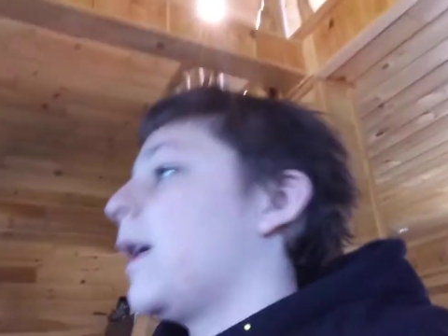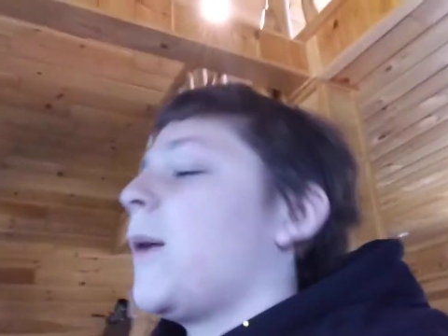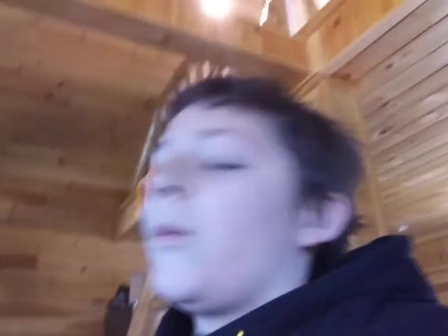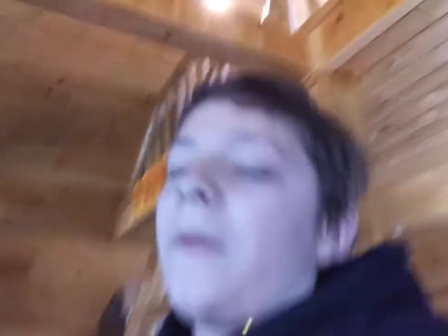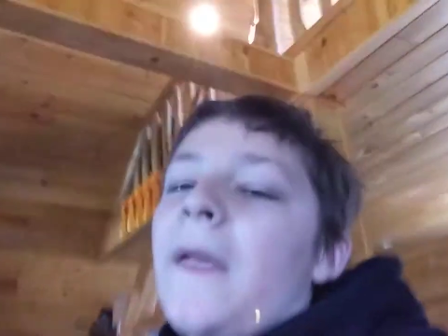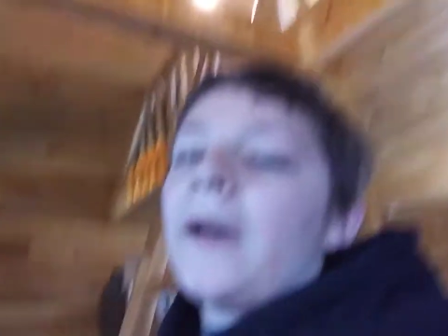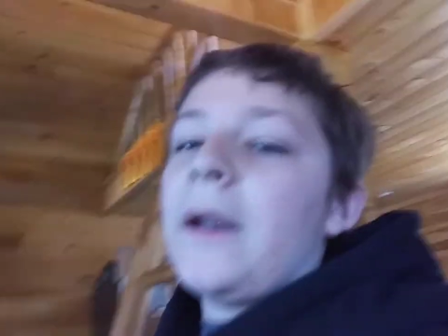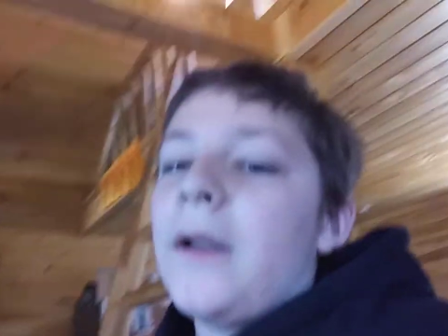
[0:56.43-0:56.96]
that
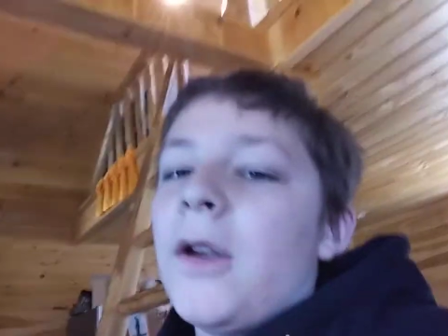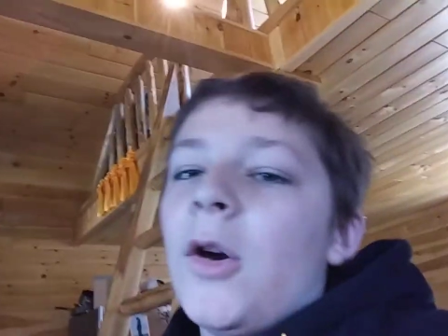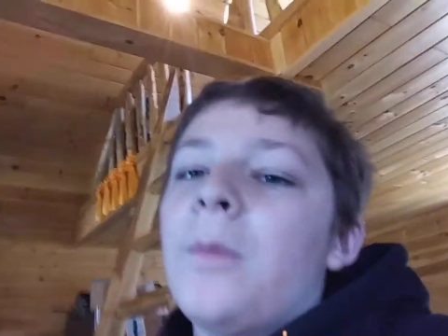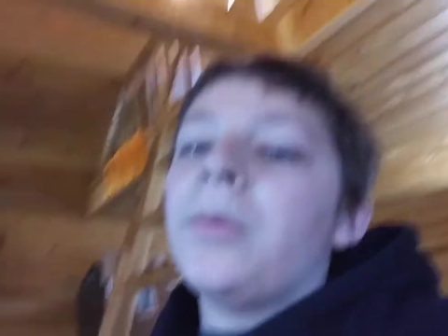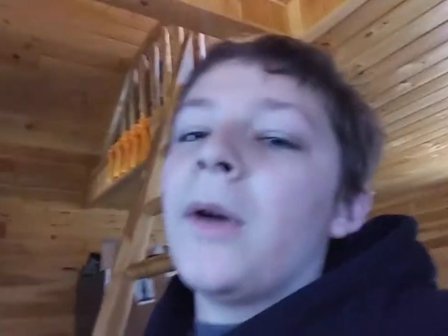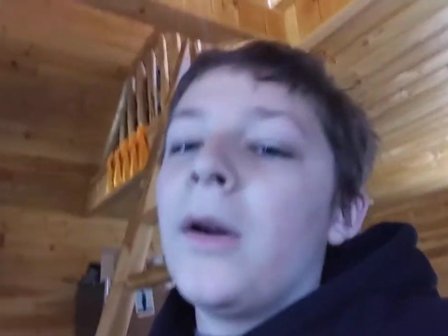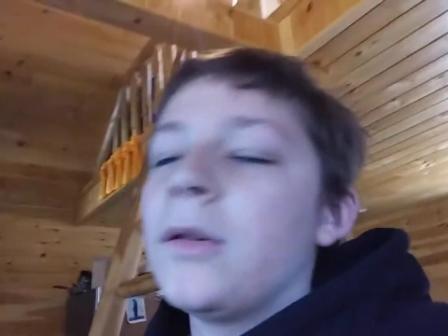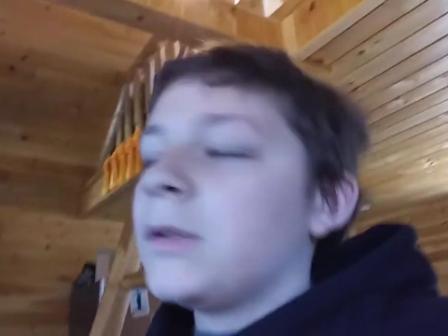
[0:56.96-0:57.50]
without a
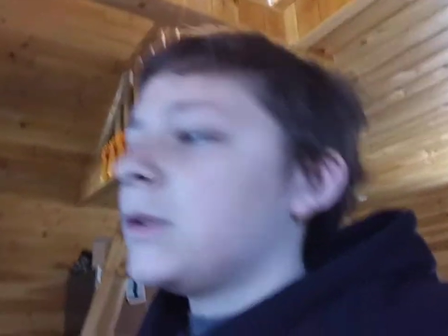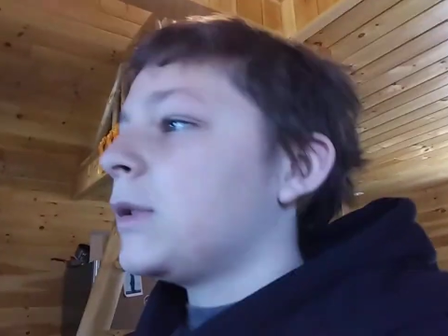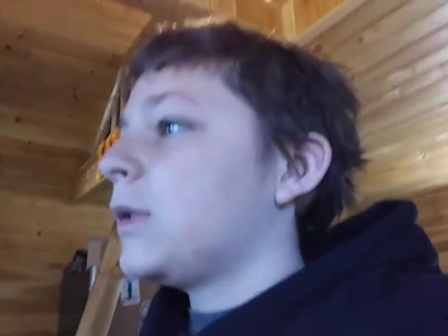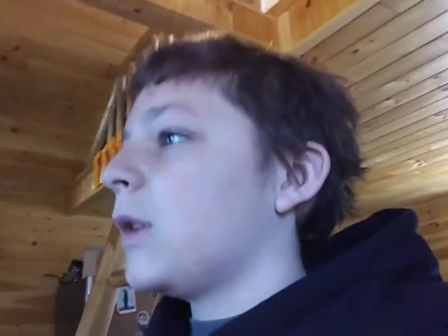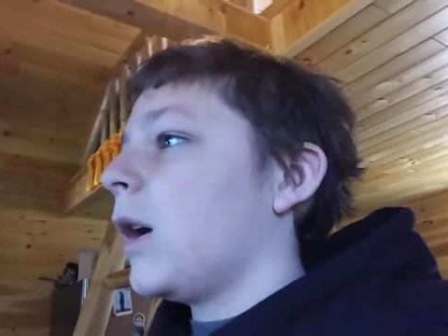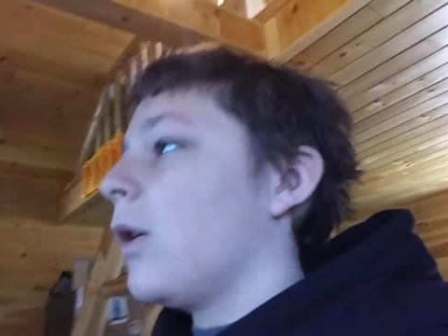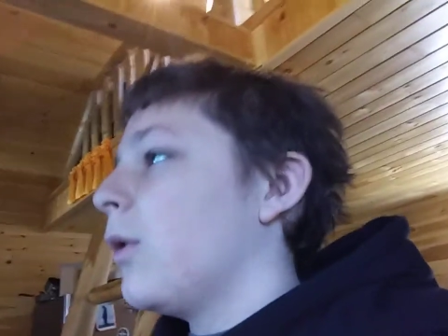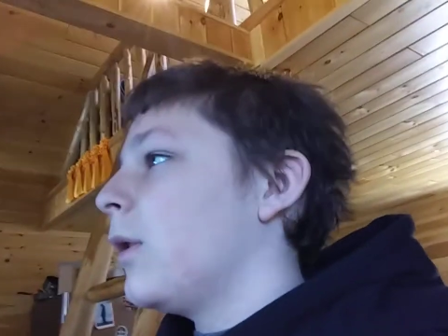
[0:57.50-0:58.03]
GoPro.
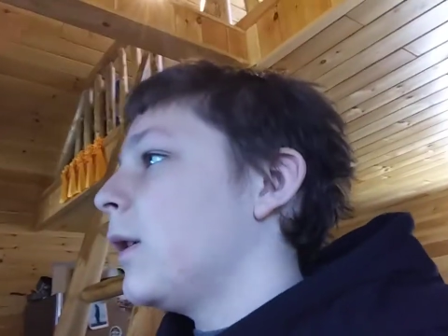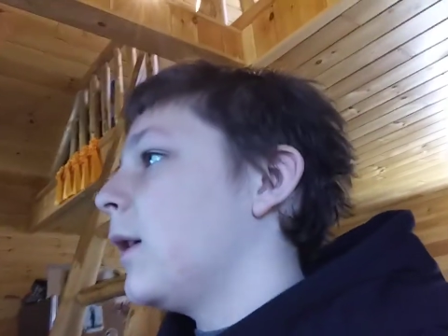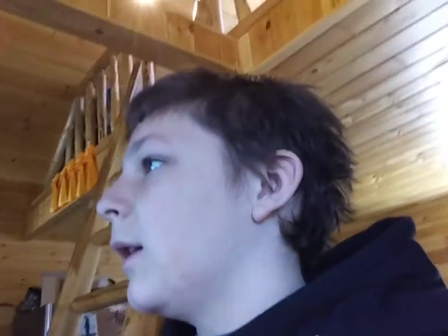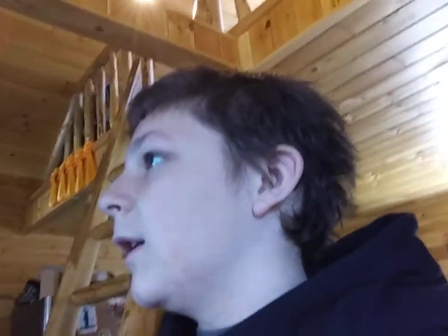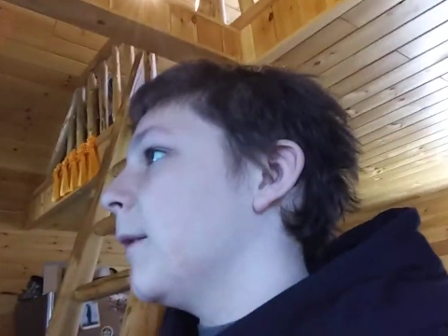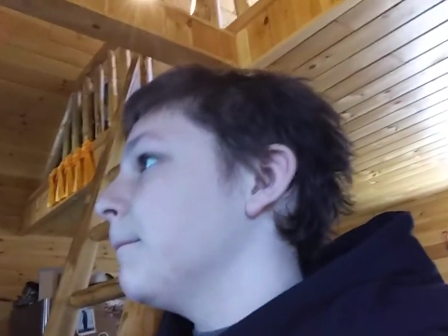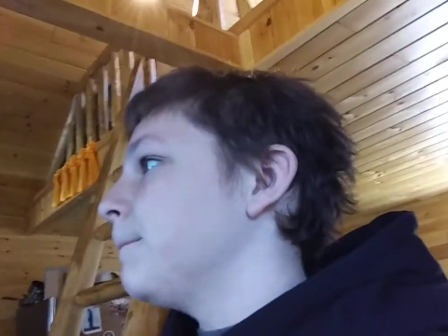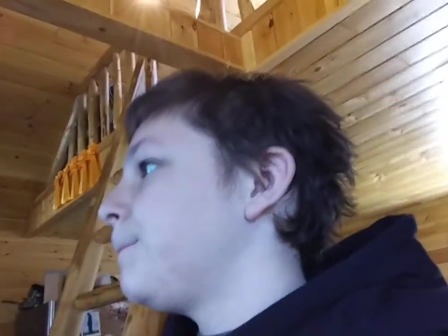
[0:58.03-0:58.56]
So,
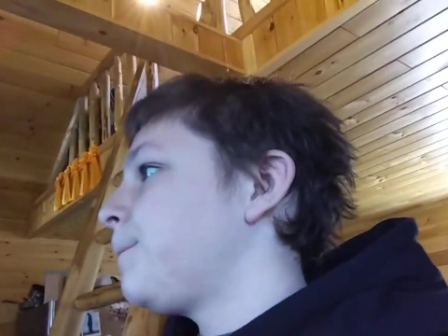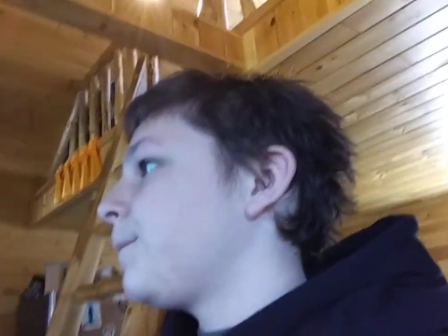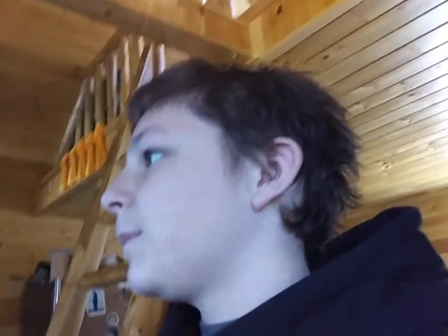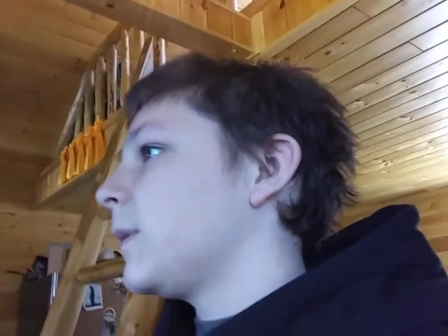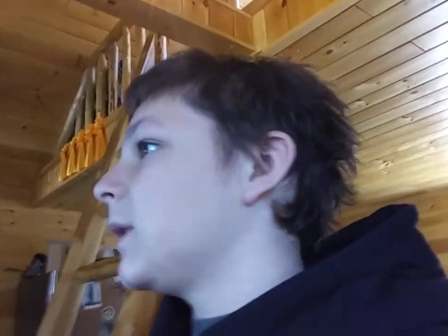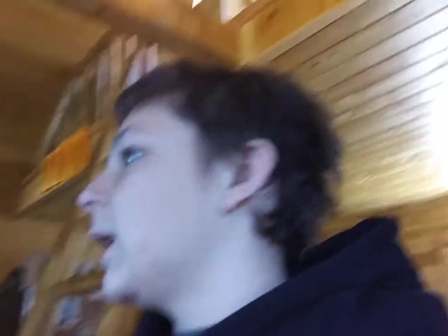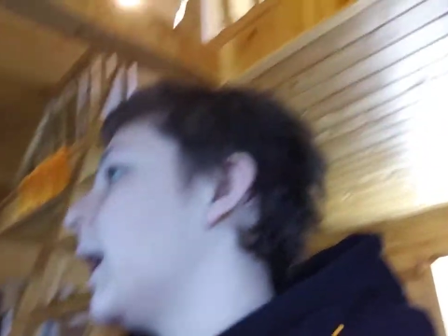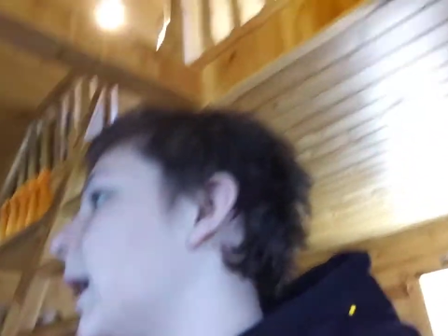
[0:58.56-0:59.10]
um,
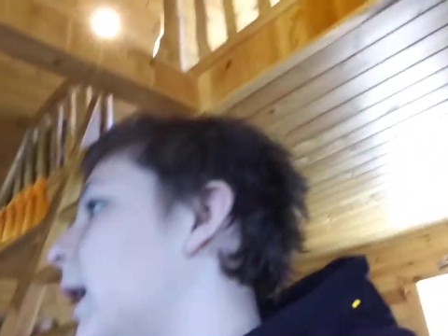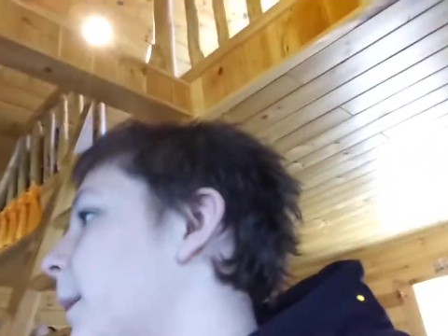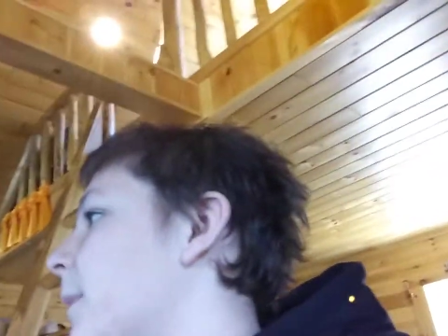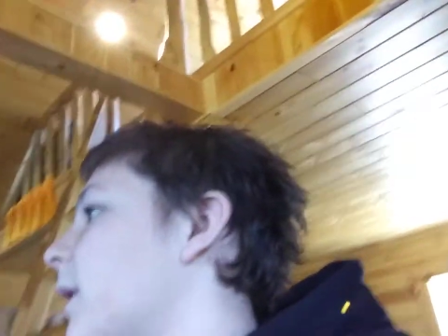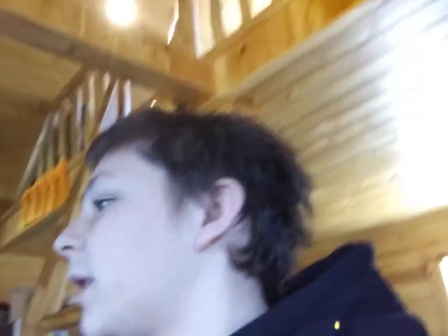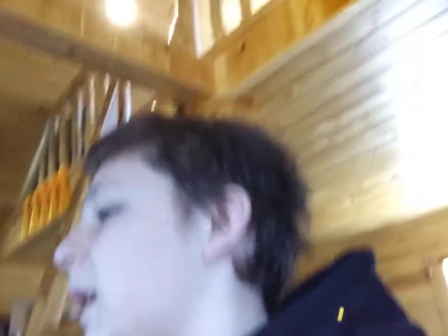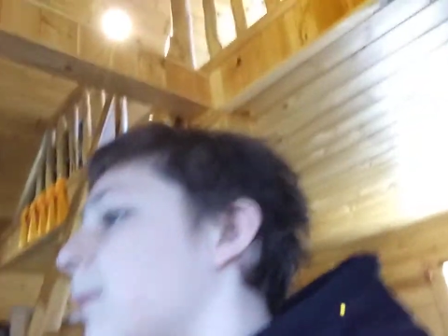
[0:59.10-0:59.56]
yeah, I'm going to